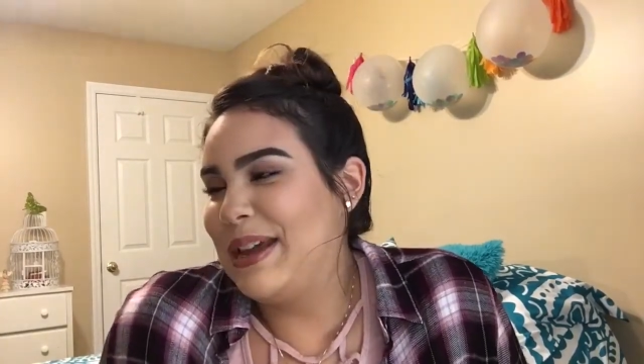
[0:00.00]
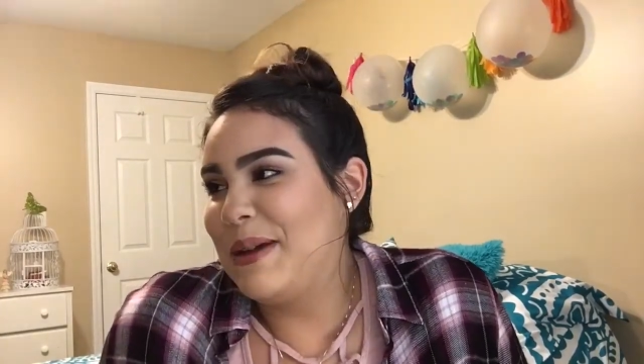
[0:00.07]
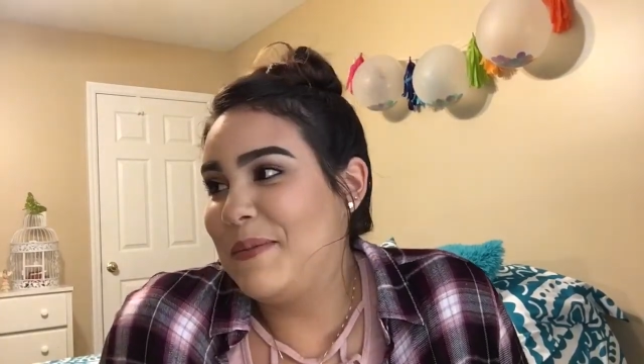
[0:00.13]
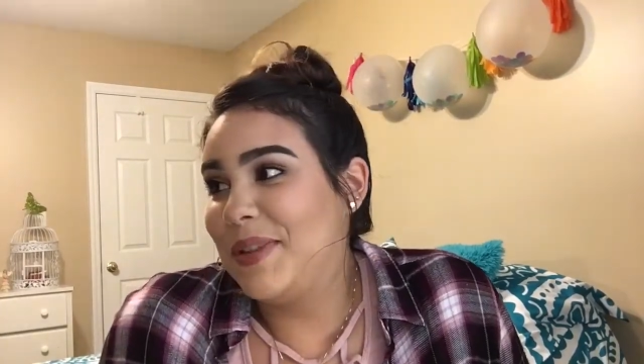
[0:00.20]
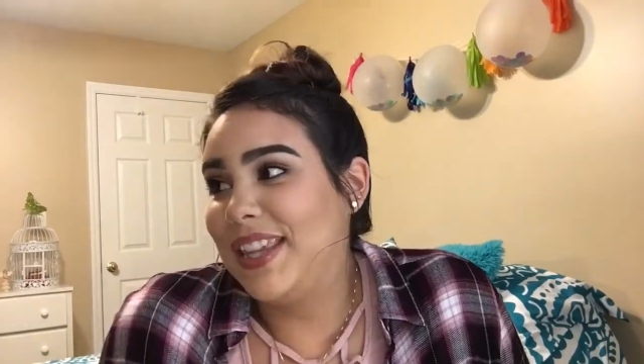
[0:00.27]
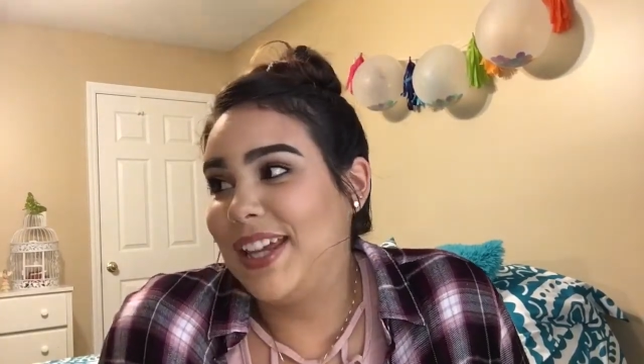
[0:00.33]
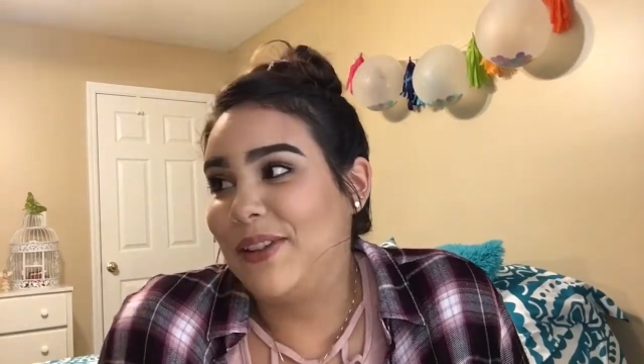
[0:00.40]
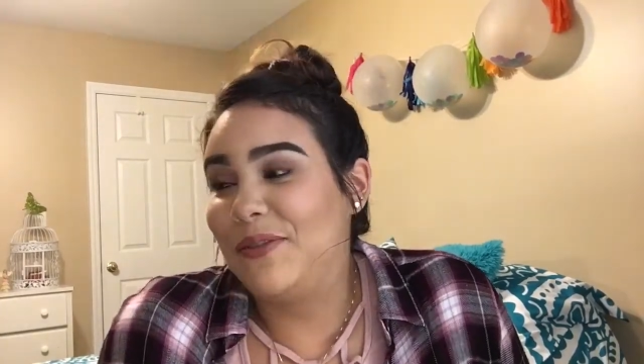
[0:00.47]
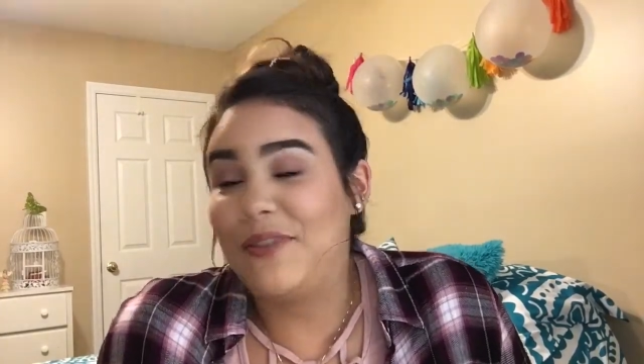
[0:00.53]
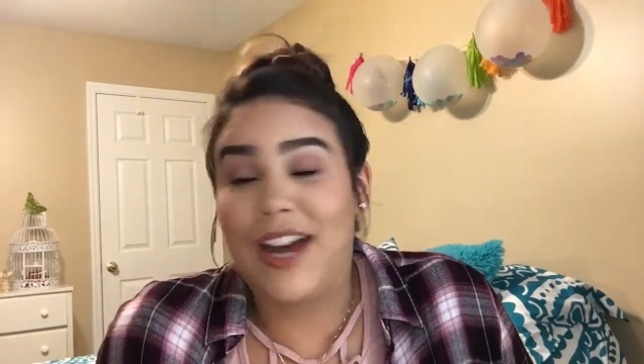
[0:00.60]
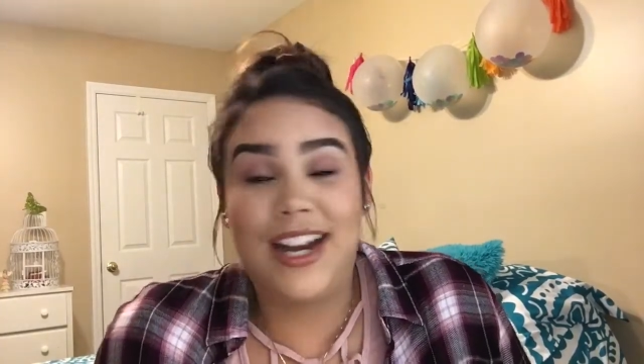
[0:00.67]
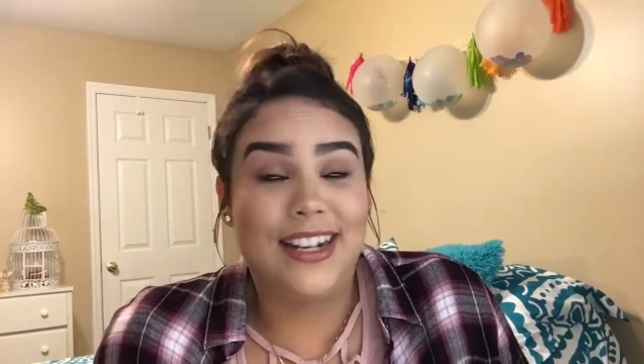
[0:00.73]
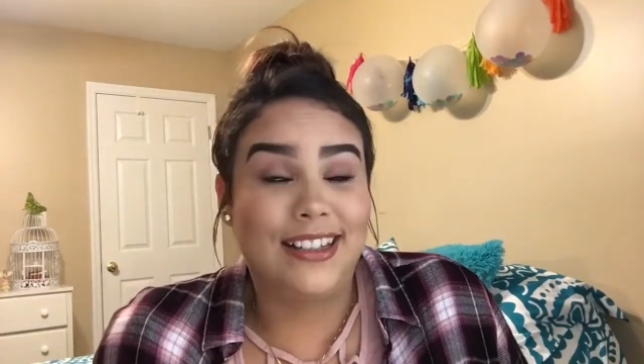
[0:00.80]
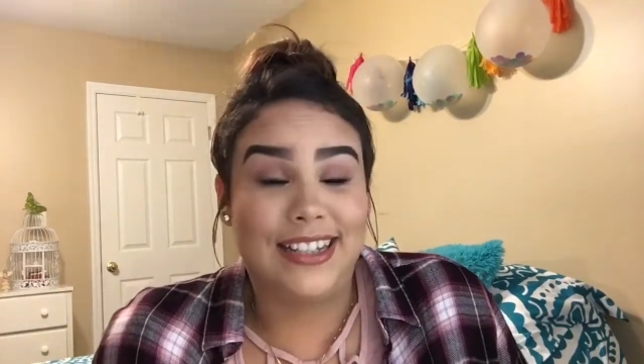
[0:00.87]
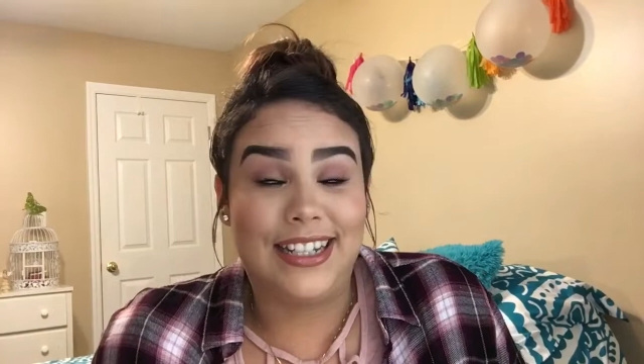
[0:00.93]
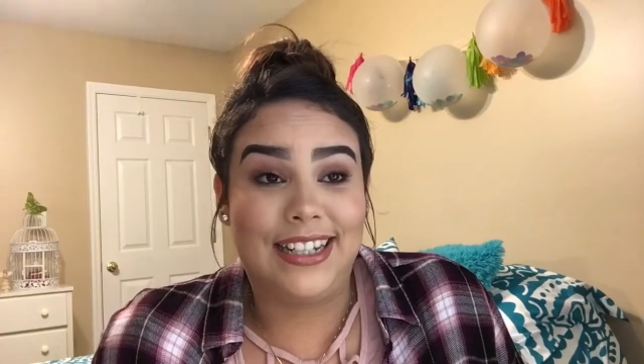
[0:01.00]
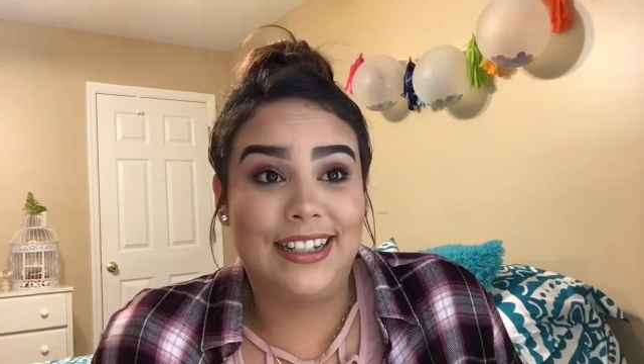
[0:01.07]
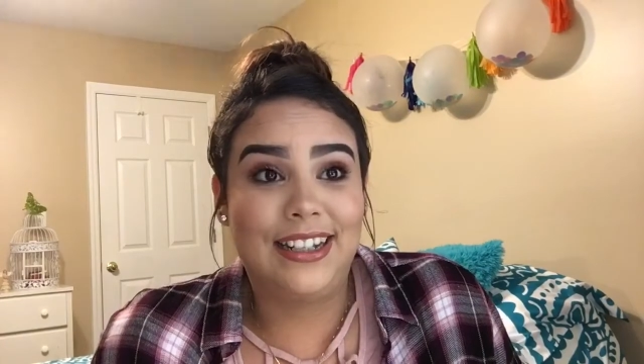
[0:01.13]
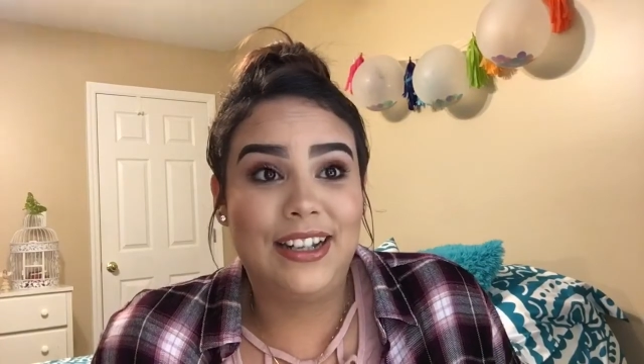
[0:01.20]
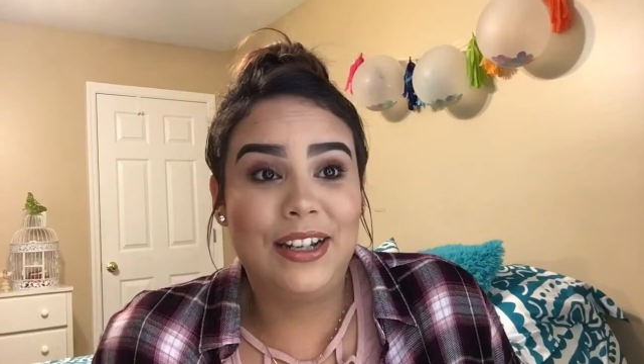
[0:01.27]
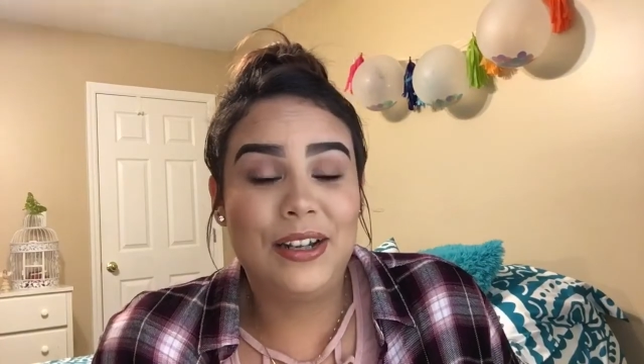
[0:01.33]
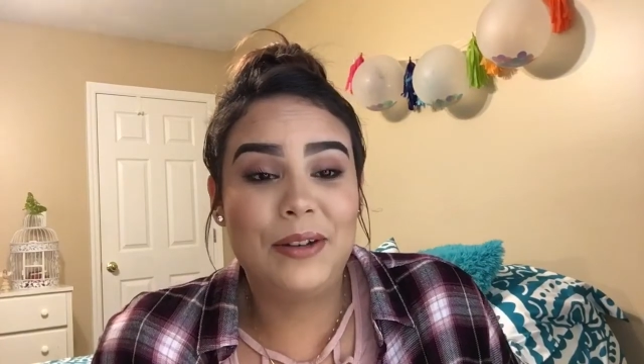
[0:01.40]
but then
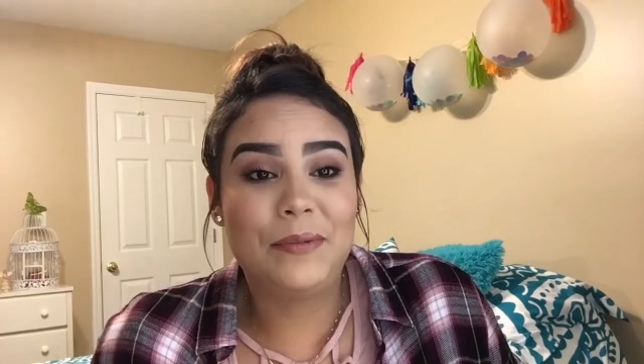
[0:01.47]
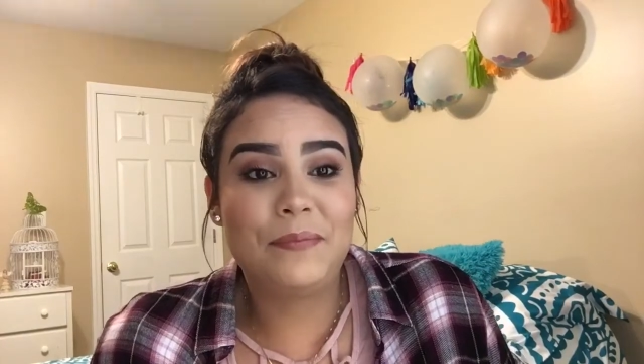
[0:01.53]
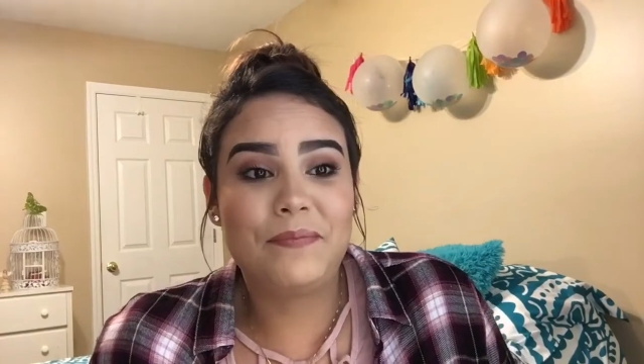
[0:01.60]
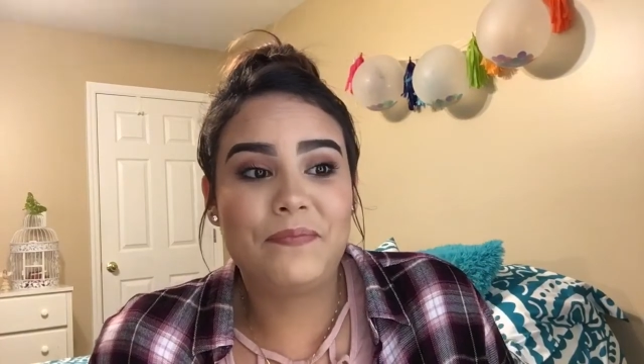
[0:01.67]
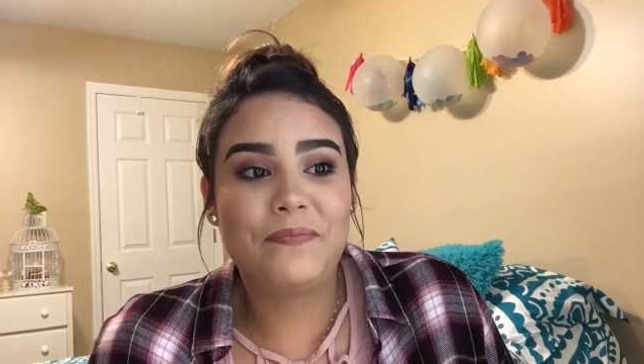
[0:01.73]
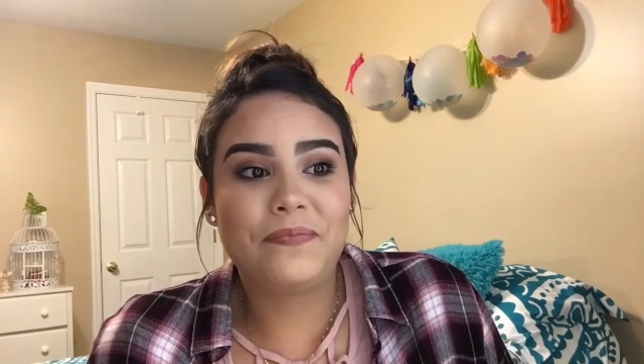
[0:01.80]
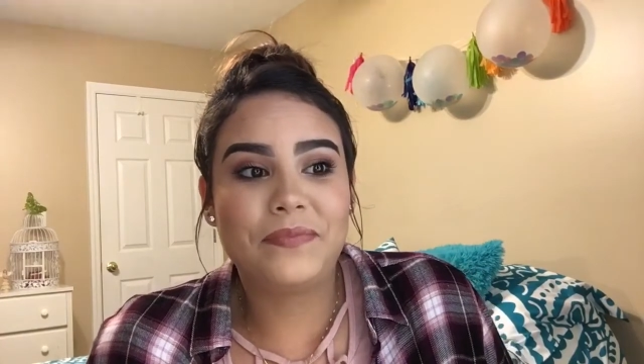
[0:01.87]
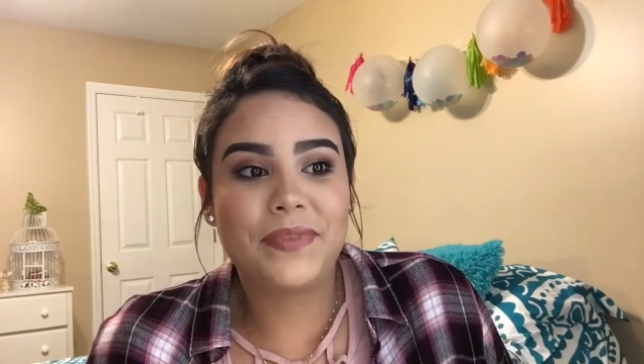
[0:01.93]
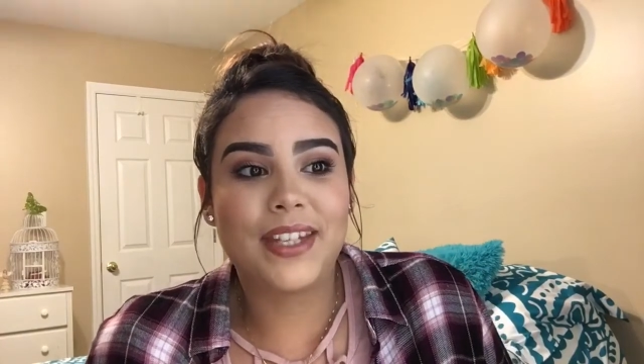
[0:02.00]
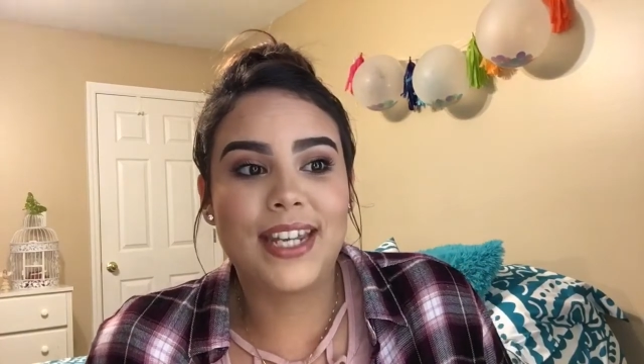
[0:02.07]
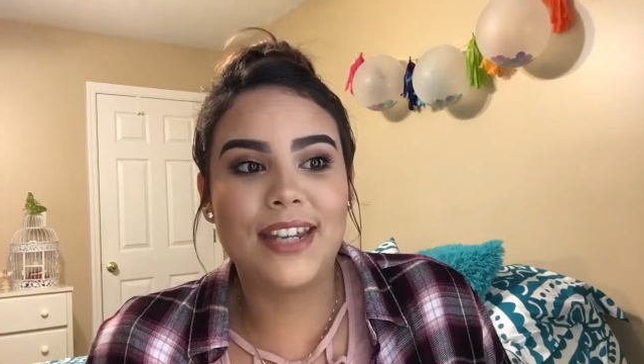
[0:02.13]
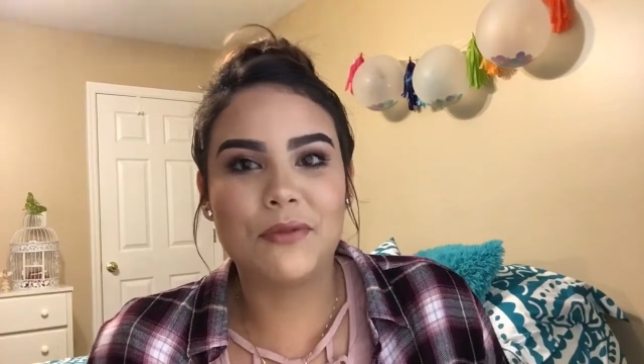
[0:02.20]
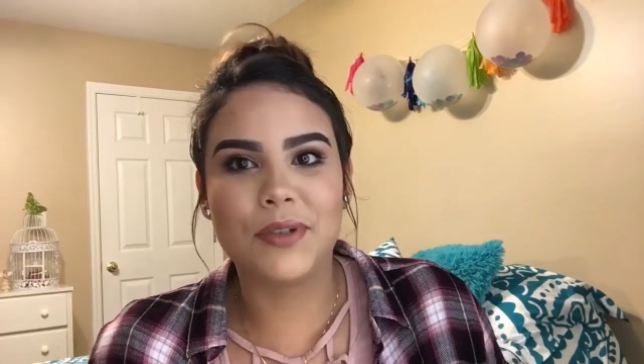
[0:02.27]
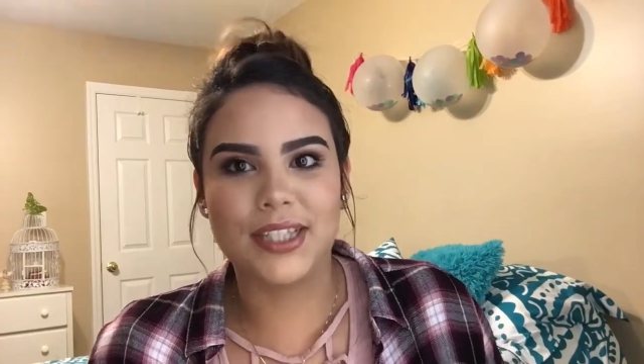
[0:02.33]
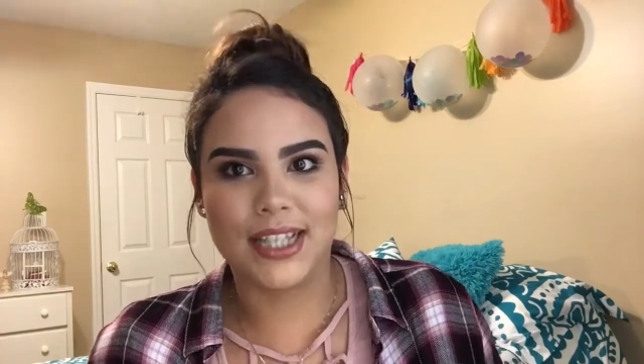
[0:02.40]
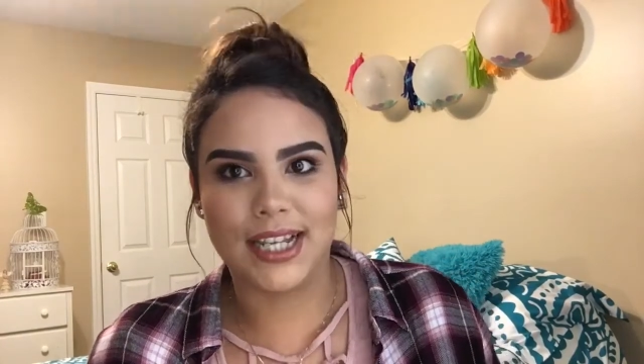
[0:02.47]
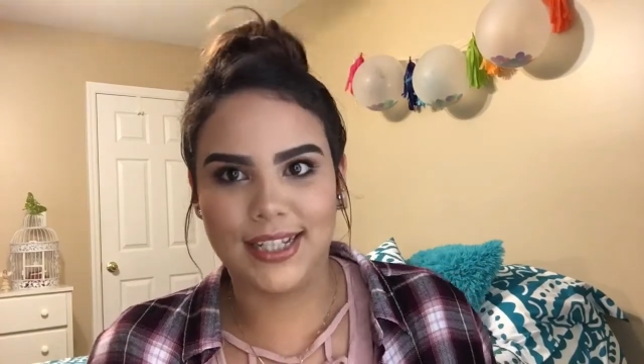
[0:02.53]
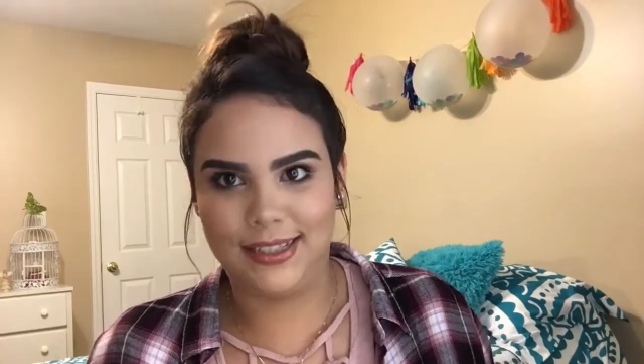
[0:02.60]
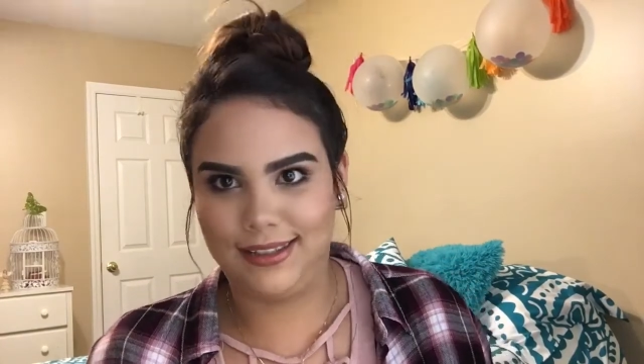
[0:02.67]
finally, he was like